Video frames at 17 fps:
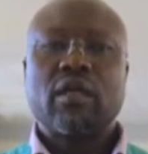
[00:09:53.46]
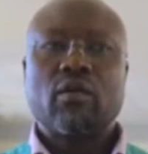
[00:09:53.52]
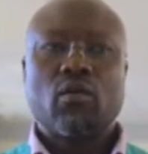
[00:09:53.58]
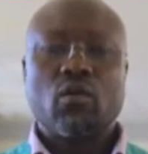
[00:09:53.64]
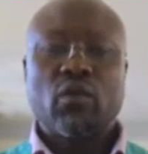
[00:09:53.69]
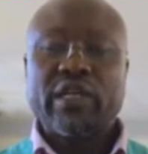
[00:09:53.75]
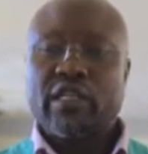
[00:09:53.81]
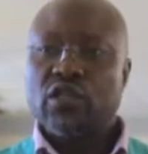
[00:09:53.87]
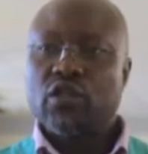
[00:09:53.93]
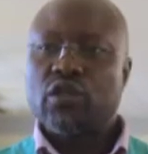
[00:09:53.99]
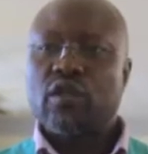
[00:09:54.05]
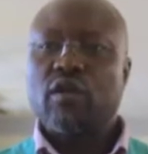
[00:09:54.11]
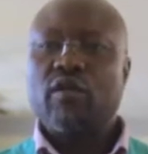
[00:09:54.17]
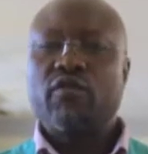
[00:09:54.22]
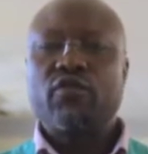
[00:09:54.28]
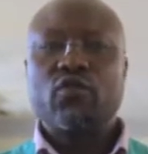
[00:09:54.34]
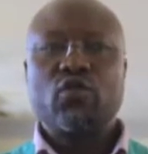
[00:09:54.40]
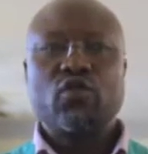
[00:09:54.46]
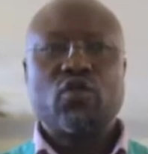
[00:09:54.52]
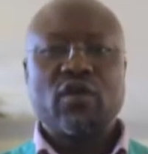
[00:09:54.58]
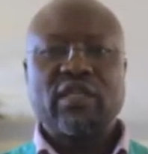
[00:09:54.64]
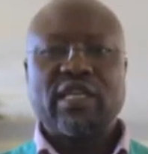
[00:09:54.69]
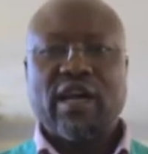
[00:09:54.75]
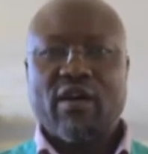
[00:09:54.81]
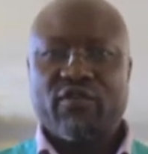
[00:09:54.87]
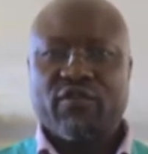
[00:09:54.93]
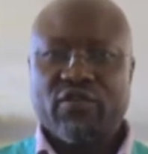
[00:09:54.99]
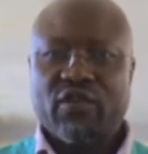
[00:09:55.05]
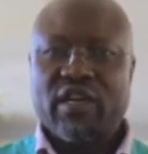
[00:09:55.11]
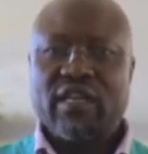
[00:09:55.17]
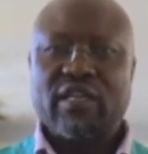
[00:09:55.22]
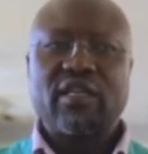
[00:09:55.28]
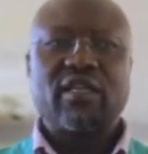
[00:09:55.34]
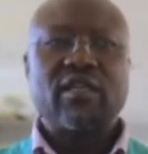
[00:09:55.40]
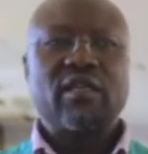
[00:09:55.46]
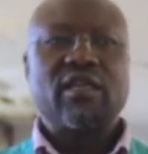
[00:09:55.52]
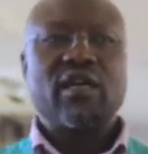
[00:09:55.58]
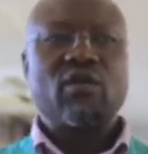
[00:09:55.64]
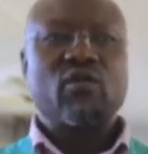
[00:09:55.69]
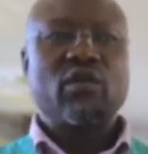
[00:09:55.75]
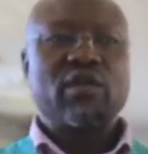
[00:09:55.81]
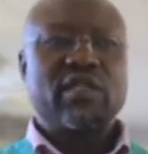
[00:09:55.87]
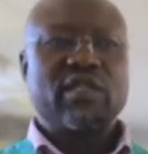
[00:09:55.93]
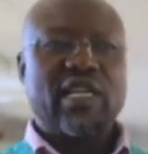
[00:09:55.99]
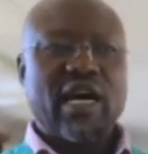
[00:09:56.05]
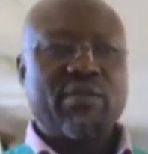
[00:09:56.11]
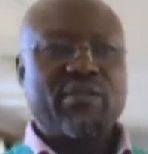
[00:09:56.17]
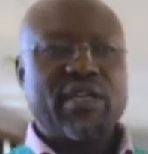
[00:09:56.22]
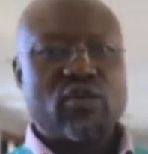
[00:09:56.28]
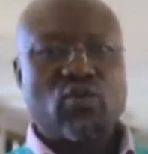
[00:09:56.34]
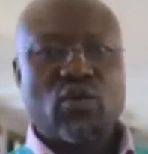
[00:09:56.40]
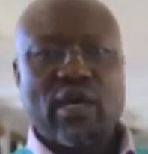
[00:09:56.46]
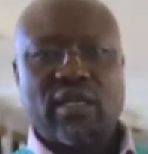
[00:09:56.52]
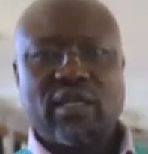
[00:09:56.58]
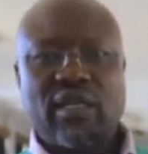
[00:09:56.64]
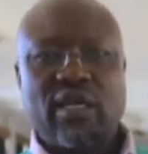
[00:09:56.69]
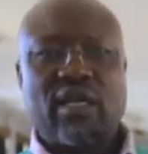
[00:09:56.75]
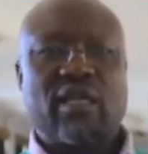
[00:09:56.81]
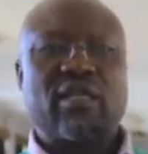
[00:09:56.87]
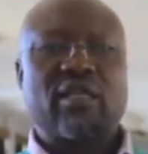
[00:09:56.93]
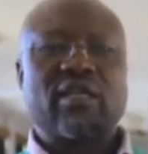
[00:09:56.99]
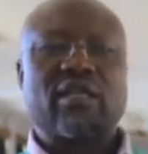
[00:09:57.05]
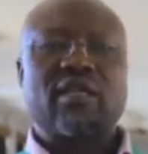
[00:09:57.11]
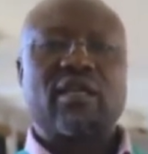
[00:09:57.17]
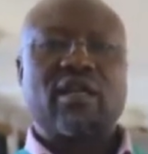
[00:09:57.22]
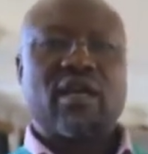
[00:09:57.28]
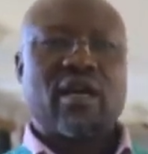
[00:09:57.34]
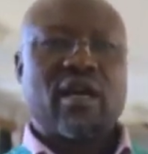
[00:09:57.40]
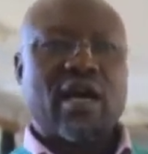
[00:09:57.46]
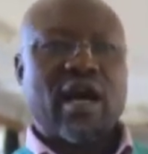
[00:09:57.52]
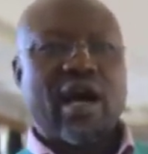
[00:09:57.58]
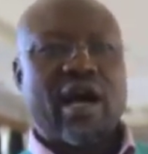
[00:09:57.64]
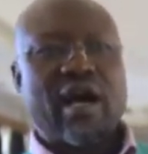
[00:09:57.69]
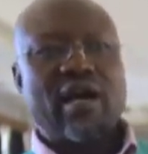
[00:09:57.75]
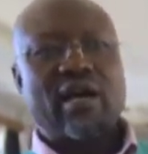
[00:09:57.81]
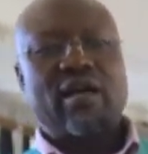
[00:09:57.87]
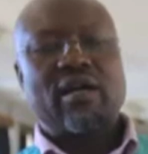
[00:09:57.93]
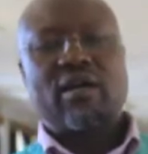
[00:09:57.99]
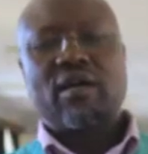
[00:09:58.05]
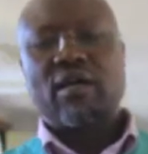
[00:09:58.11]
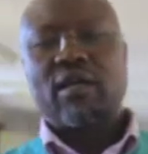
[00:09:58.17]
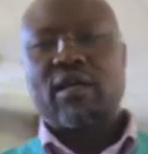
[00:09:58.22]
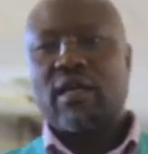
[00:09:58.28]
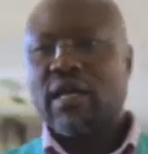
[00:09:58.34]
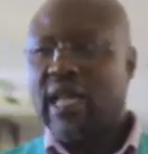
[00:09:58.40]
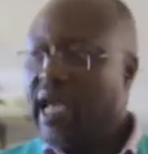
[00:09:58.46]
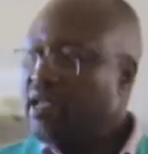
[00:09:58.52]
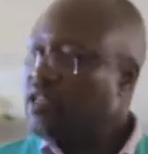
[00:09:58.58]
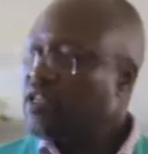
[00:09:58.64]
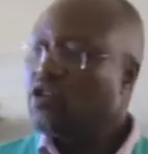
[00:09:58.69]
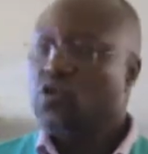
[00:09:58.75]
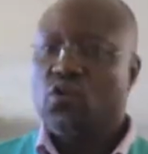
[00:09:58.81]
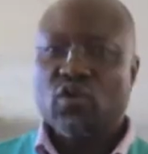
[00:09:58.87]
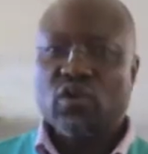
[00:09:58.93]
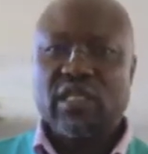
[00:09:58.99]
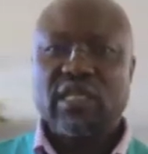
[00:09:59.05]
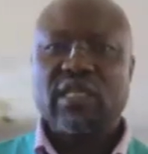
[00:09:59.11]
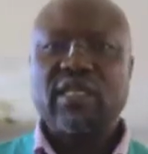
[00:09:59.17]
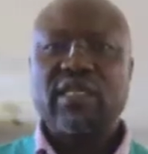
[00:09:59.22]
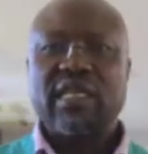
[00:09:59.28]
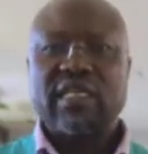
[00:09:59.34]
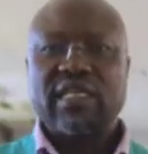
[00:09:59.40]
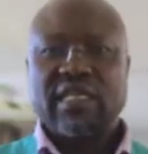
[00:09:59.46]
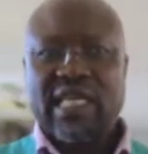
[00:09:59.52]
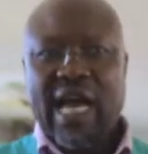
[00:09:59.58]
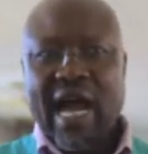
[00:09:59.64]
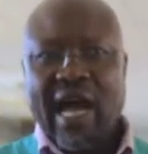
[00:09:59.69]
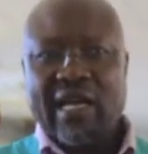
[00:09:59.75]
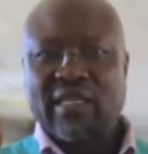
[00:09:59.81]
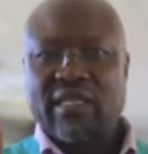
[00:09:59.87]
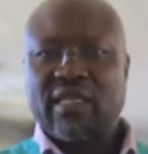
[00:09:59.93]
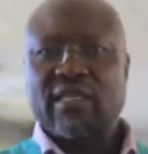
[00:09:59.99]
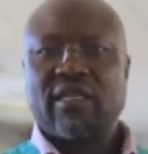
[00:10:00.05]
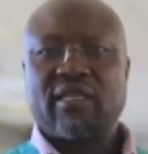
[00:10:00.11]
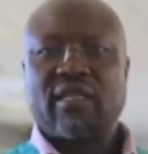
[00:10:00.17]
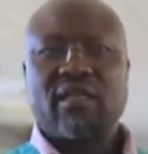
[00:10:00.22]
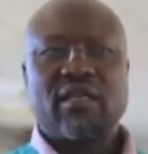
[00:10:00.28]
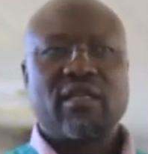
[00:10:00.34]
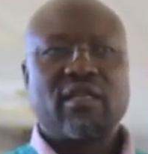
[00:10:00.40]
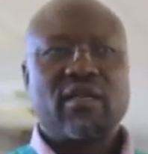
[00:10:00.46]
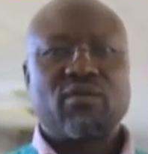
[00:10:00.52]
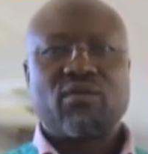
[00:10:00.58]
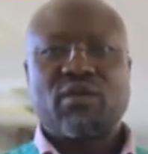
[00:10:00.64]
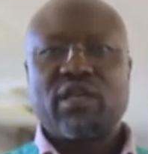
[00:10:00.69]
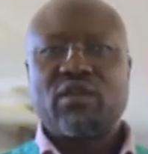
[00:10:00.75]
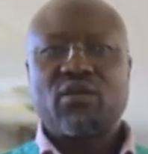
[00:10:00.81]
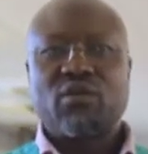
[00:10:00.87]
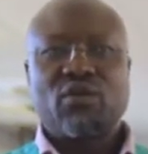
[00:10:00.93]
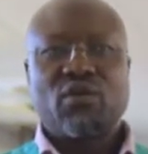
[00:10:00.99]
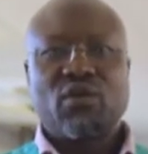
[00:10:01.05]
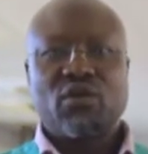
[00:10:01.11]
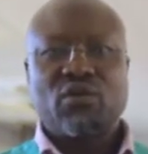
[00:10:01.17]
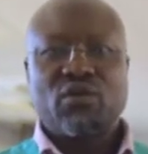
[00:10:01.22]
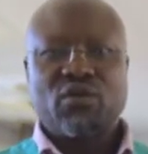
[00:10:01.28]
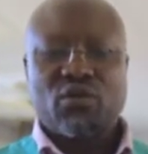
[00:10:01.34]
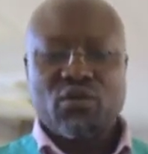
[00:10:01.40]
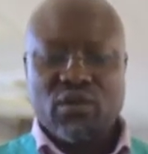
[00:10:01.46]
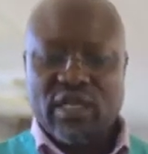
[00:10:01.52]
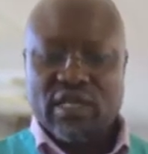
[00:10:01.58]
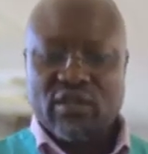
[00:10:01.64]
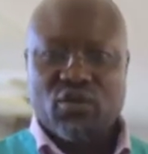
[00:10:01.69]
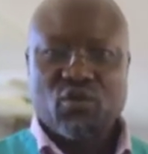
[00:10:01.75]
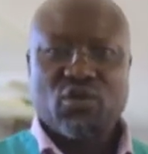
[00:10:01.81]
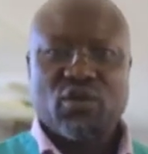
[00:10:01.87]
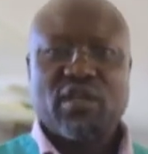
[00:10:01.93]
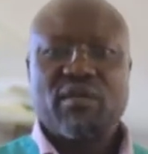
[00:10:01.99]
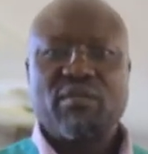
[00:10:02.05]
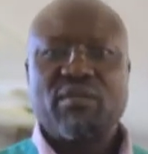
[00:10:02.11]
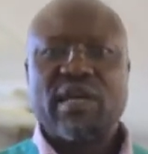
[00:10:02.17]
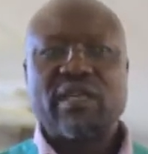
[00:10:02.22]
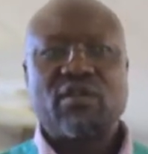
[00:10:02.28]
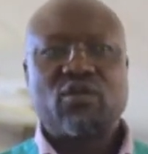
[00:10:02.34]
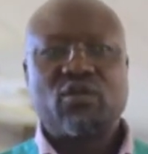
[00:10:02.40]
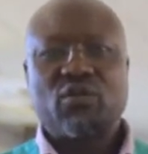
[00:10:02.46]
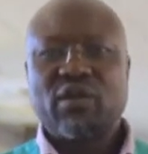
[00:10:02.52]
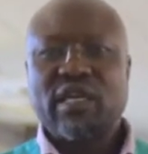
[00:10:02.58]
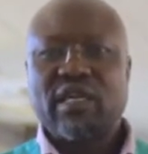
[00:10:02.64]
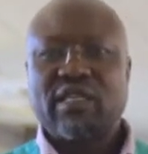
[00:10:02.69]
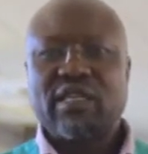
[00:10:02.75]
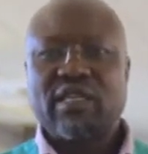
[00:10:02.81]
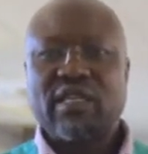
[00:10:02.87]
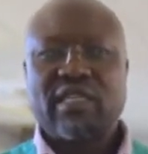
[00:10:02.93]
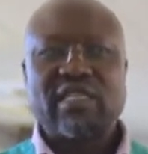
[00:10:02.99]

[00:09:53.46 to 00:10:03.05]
which if you don't avoid, they will damage your teeth, like using the sand. When you go to the stream and you get the